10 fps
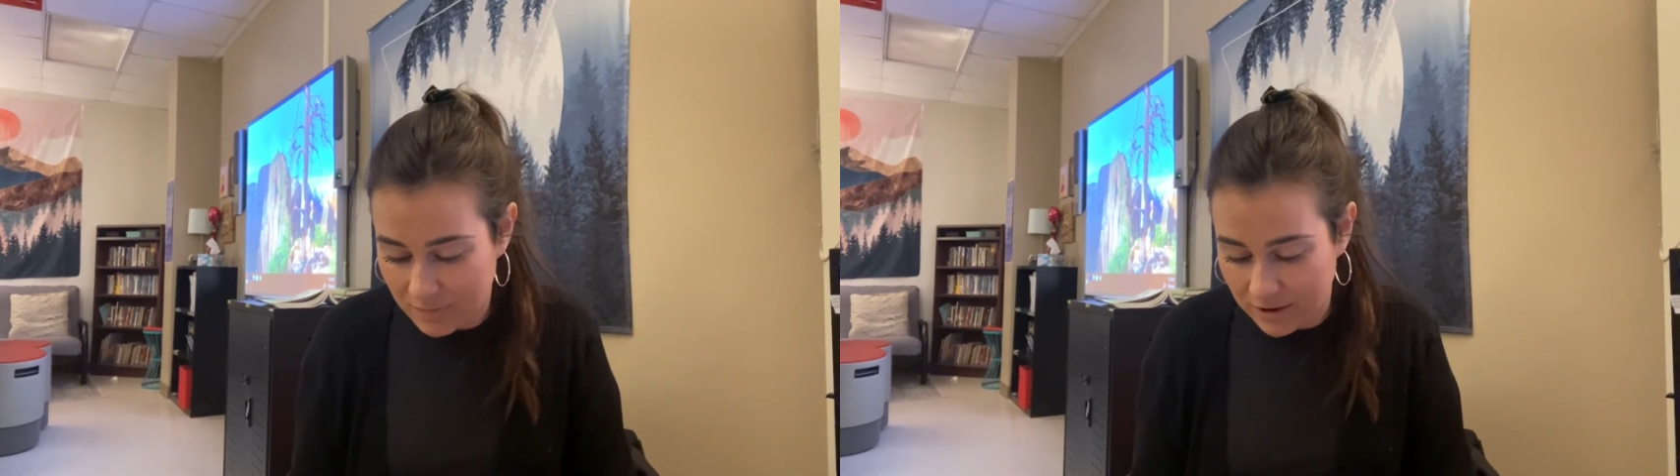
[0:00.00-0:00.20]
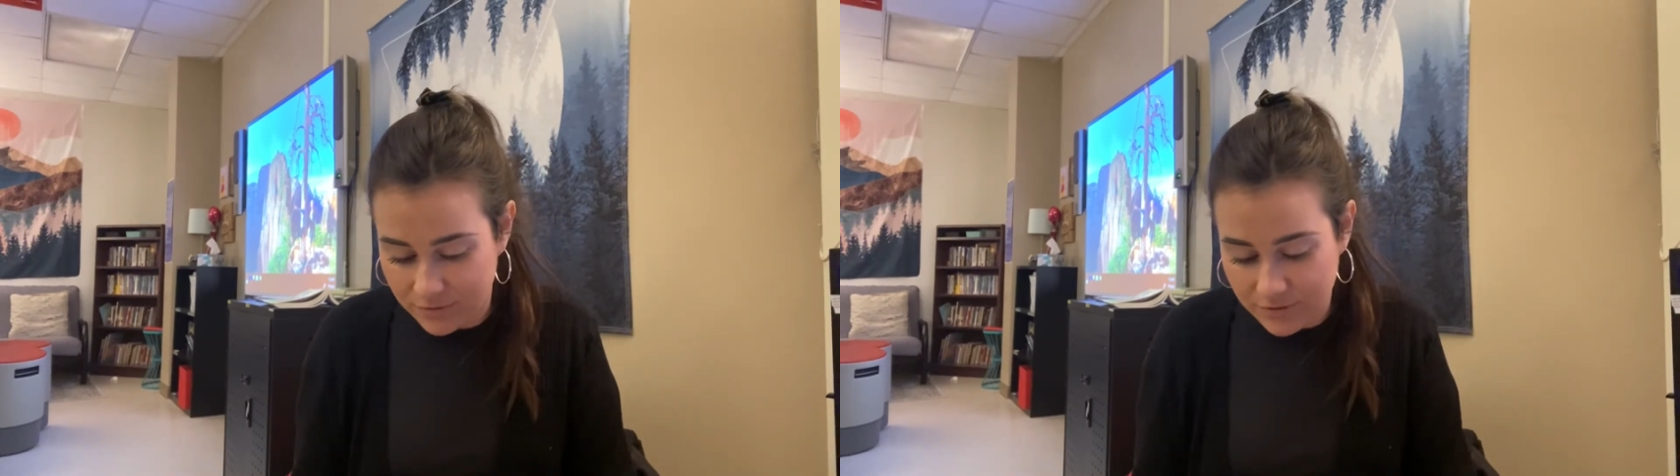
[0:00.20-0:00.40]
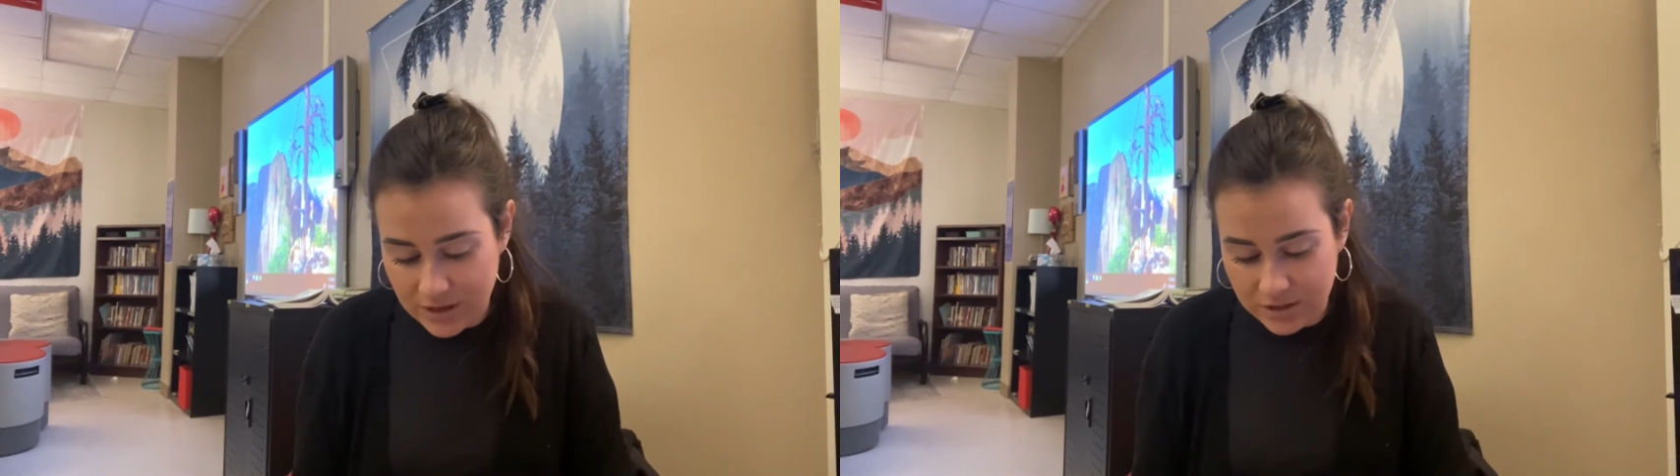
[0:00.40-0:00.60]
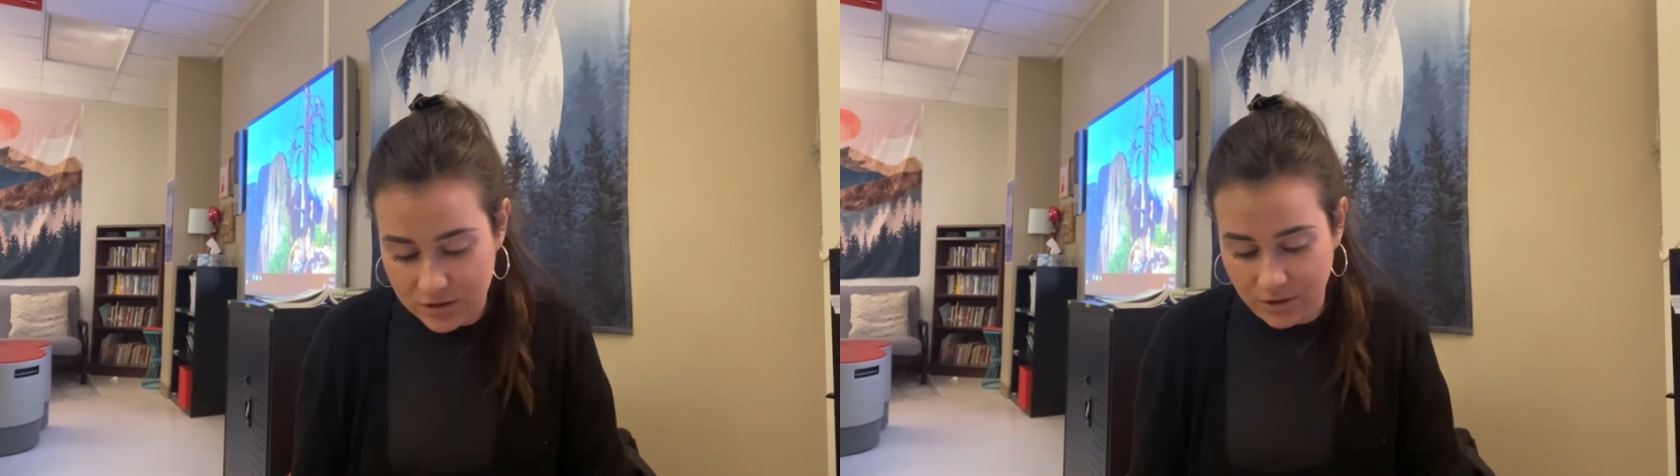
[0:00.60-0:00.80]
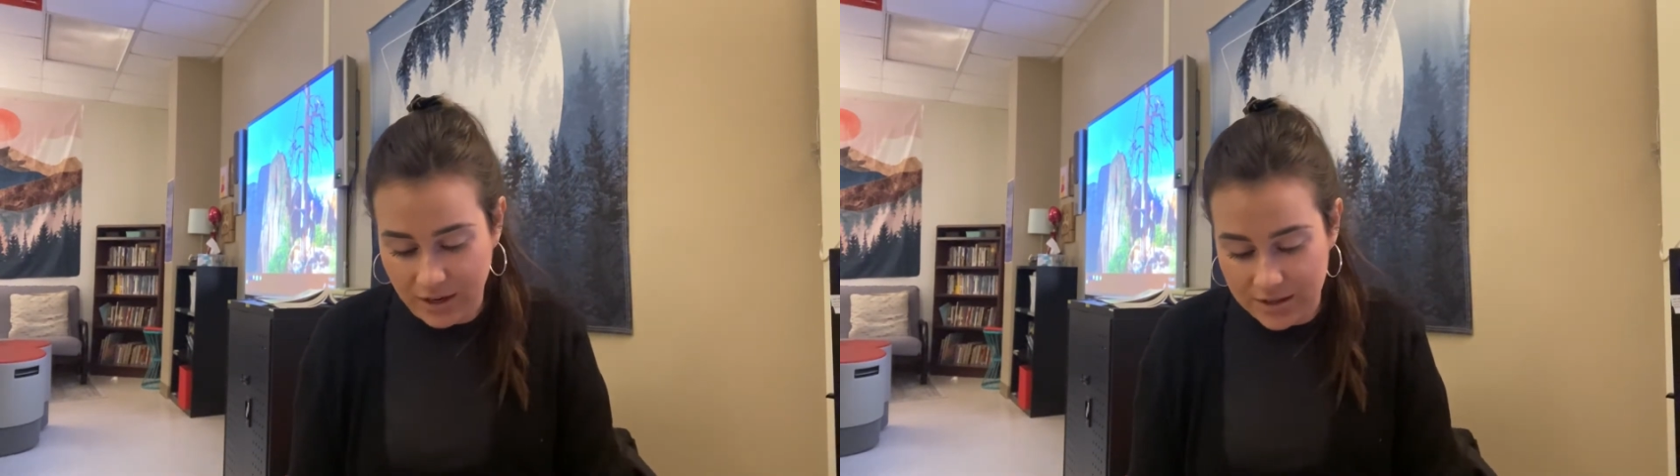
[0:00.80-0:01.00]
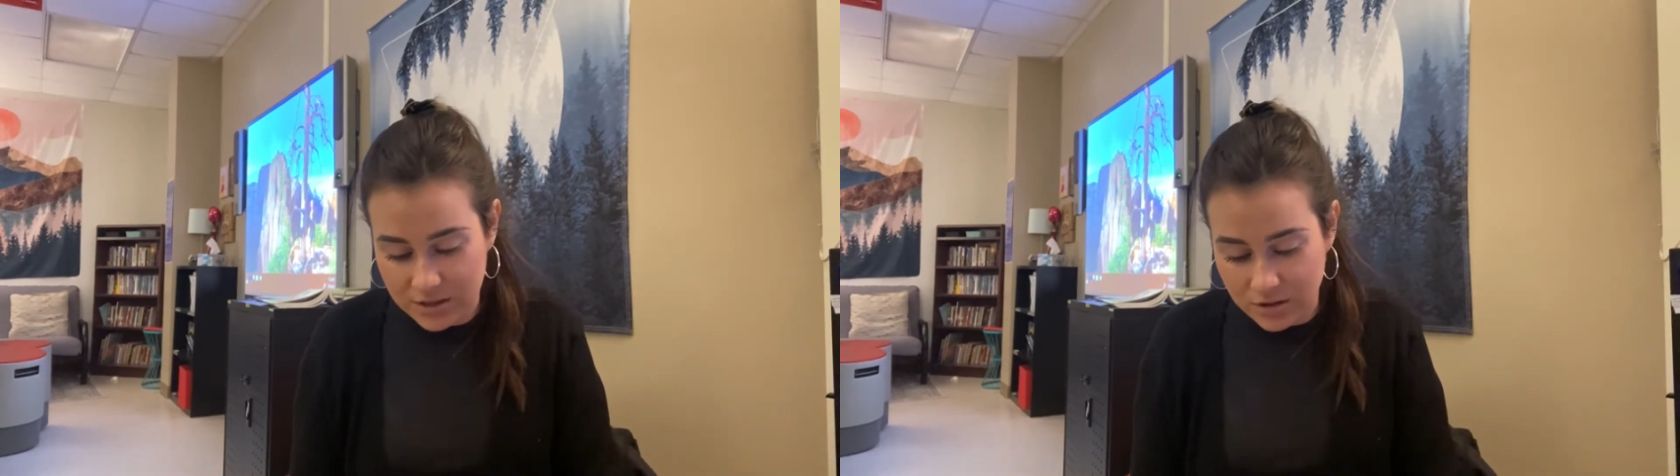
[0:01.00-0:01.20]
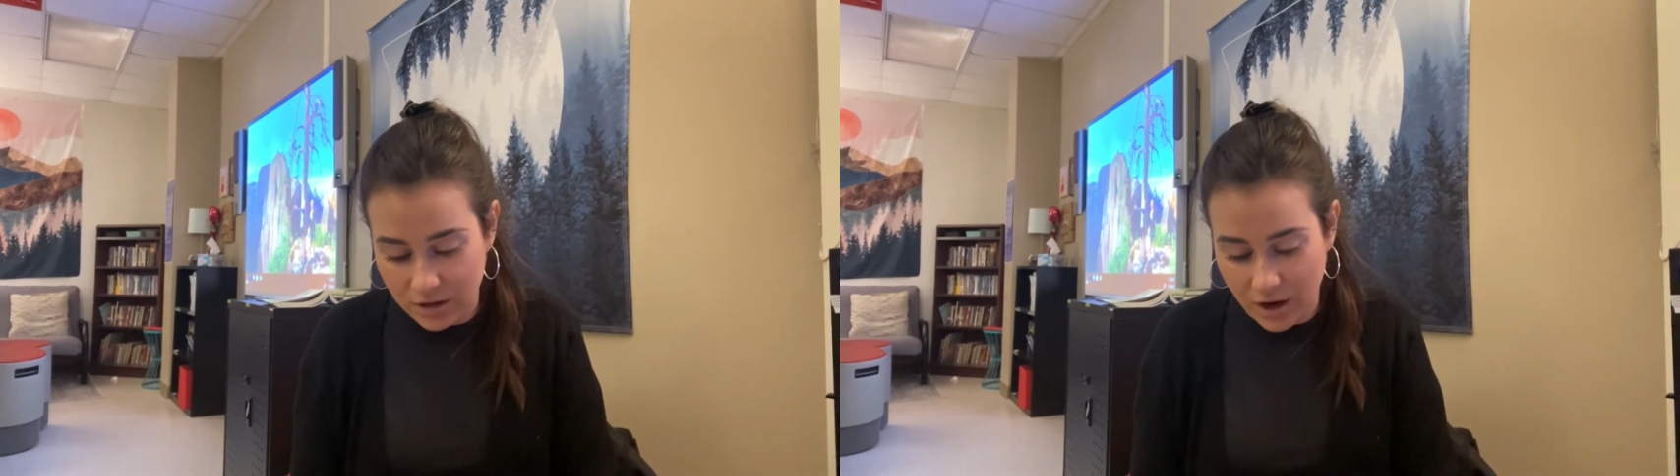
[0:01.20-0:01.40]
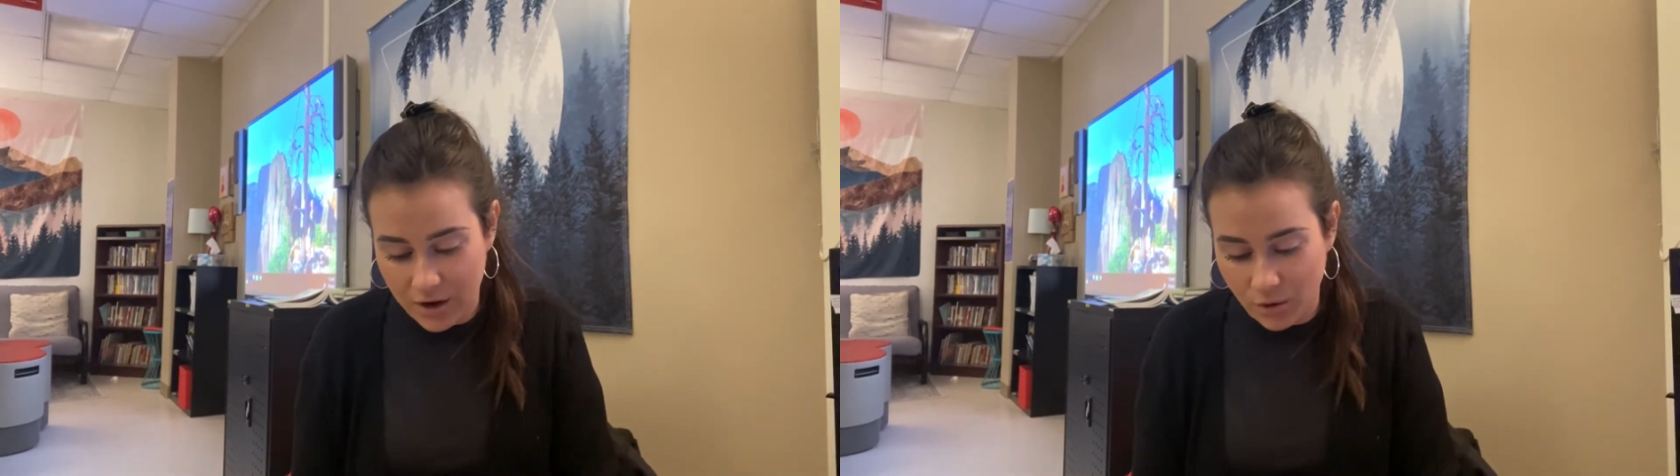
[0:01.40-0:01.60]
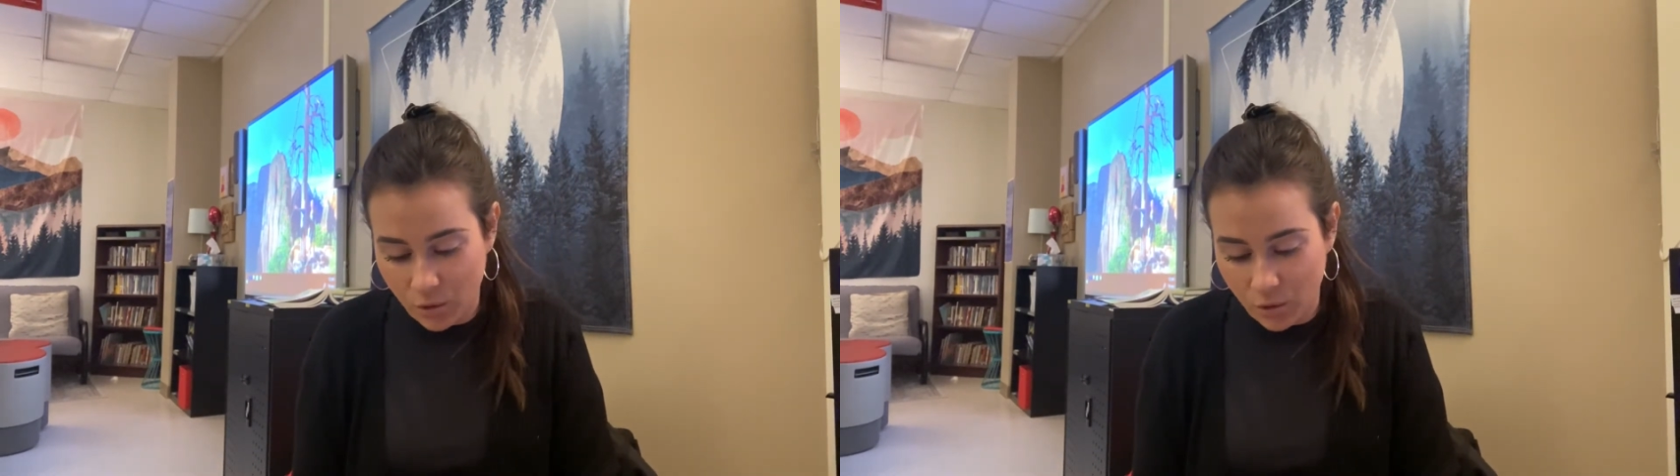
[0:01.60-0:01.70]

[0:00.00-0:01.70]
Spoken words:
my feet so that I stood on